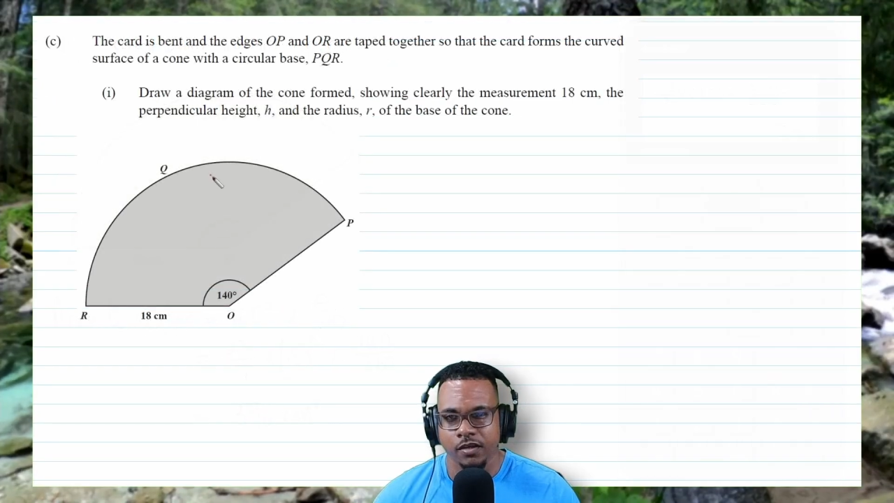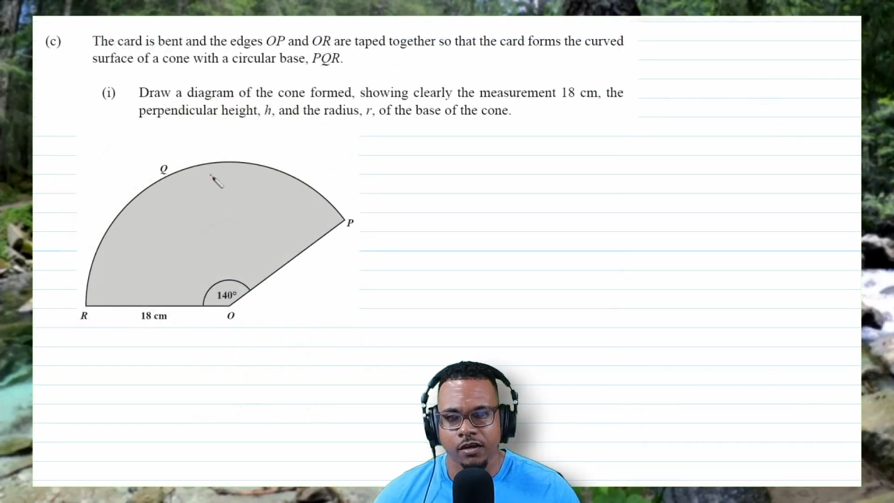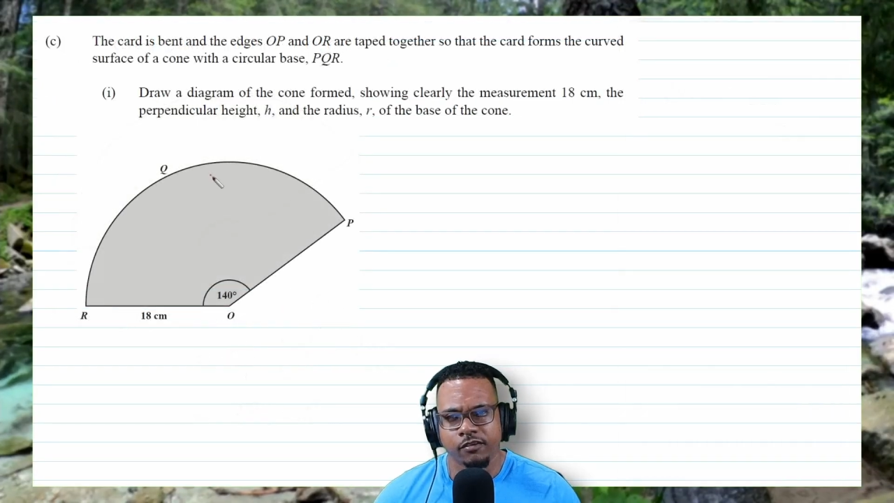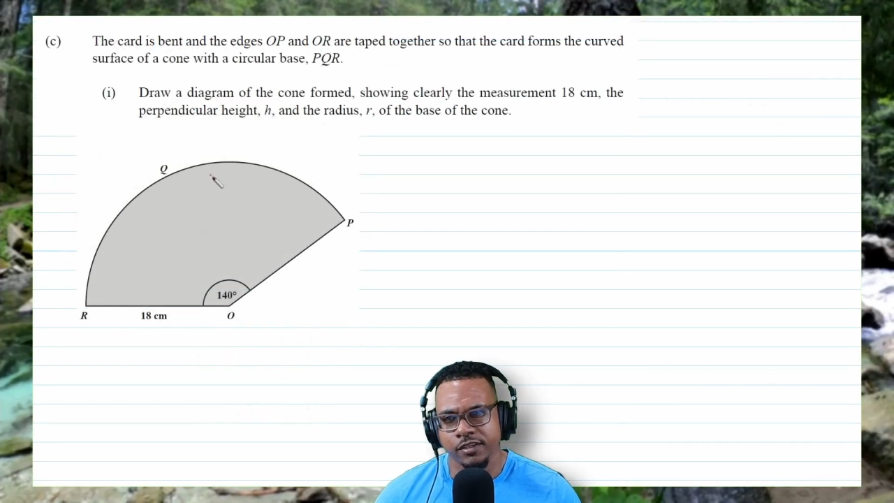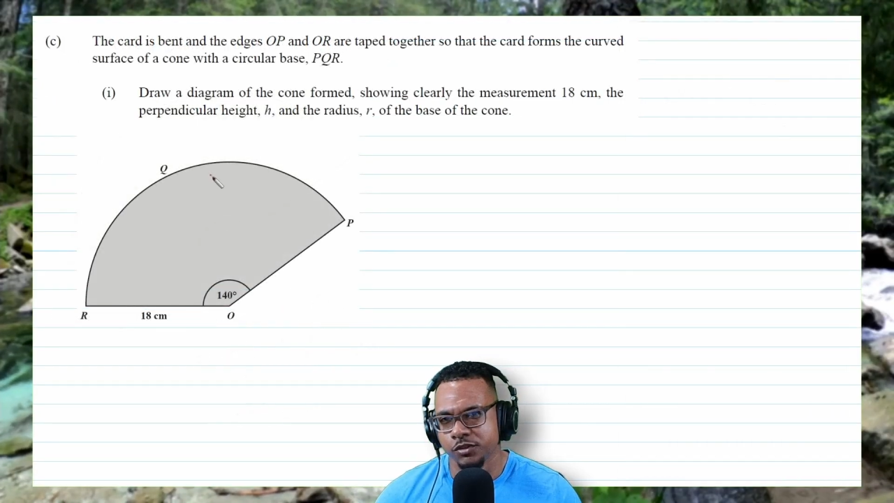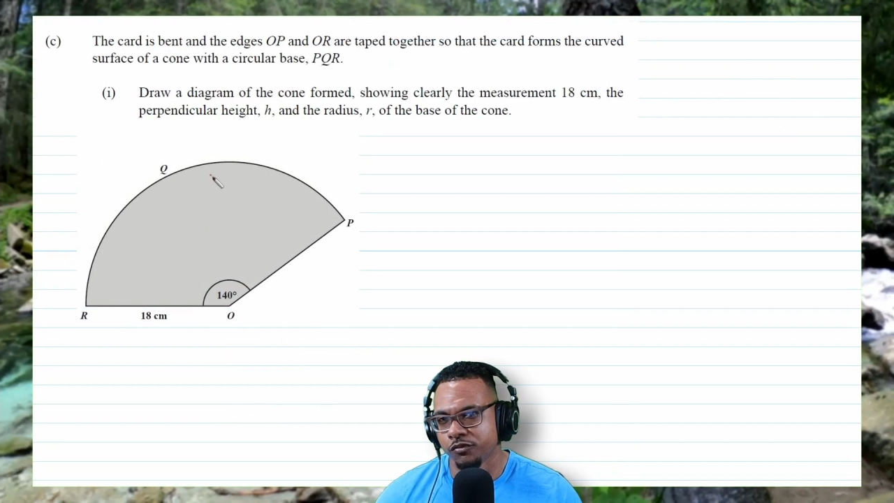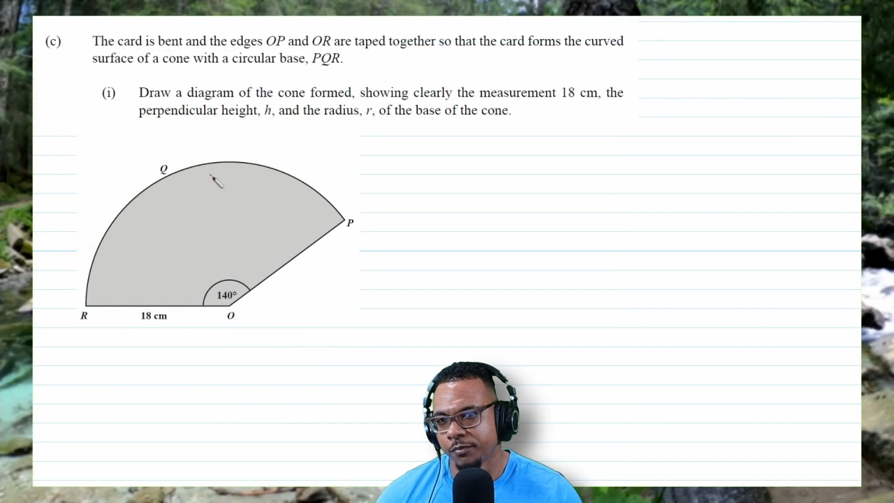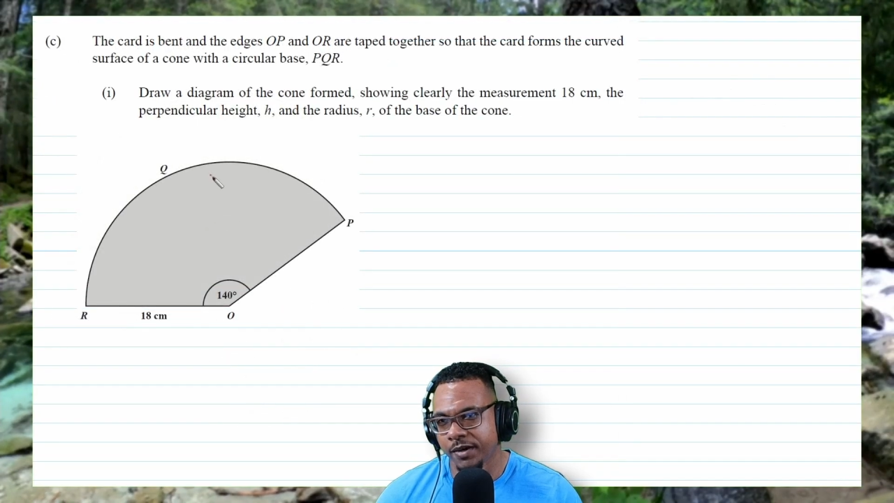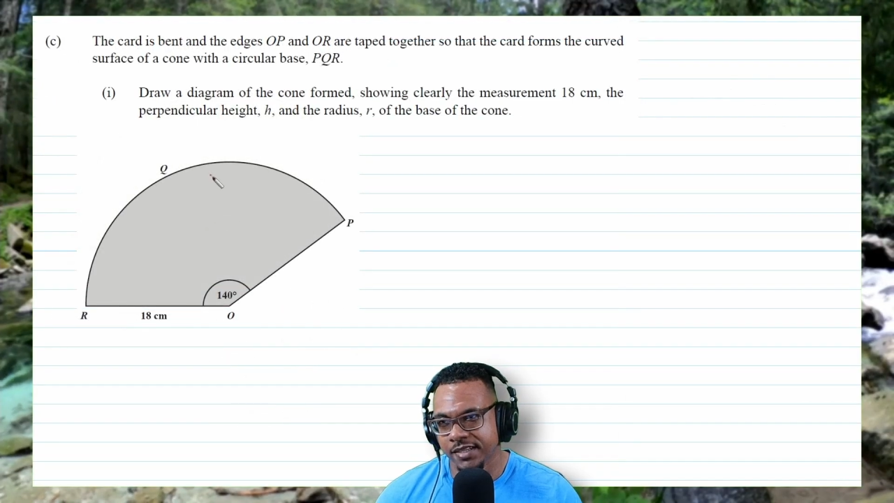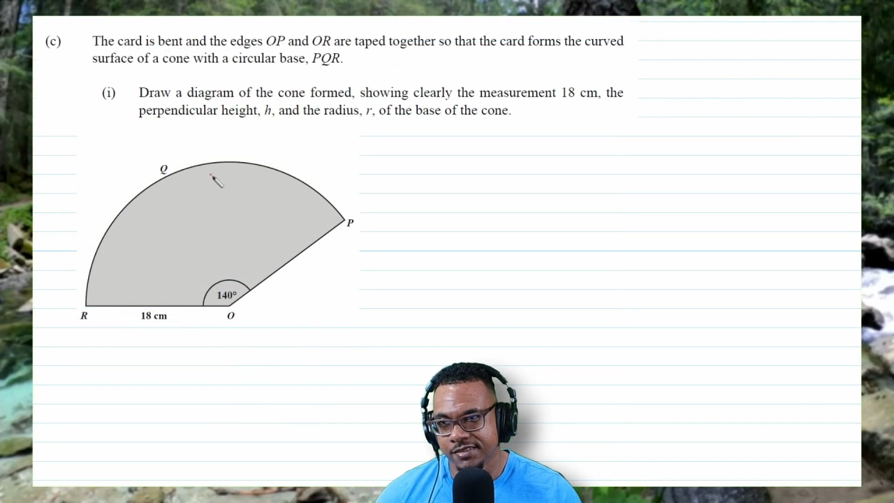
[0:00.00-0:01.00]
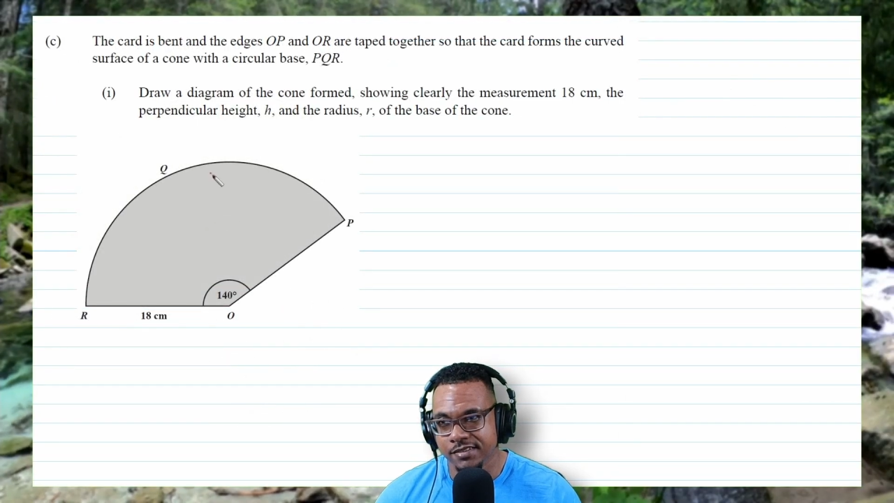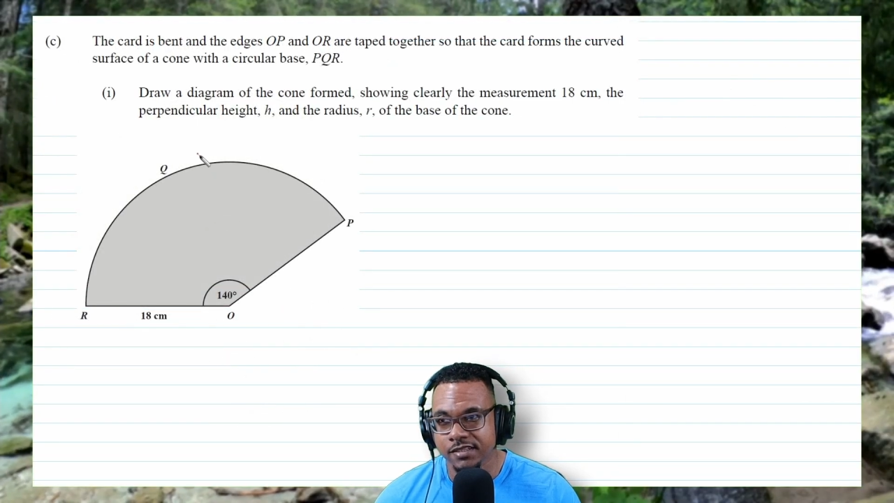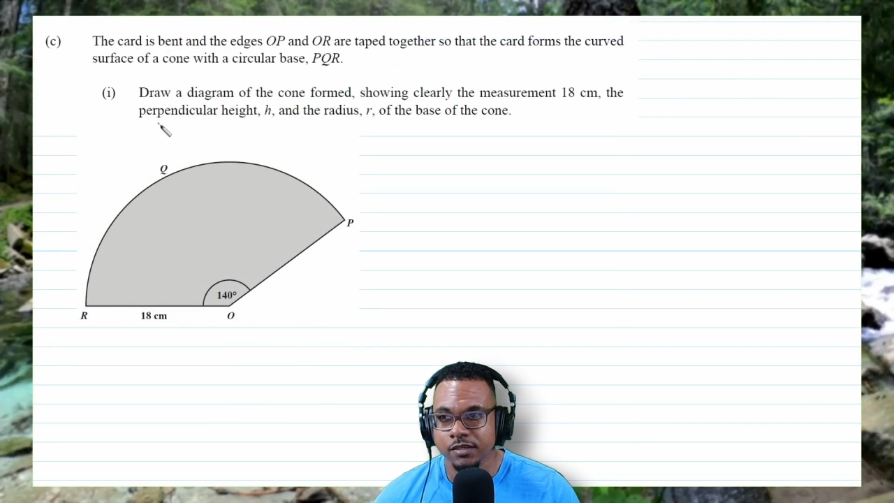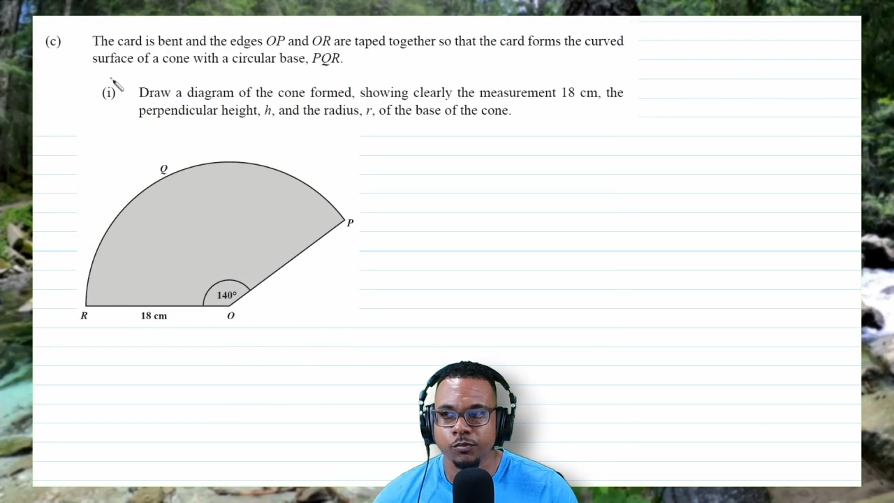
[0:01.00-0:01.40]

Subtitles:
All right, so for part C,